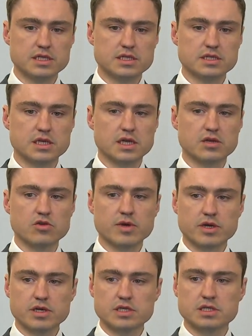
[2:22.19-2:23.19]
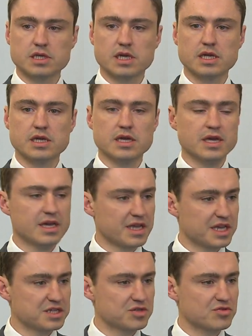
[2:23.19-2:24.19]
managed to uh, visit the
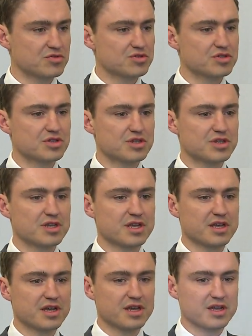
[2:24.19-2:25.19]
Center of Excellence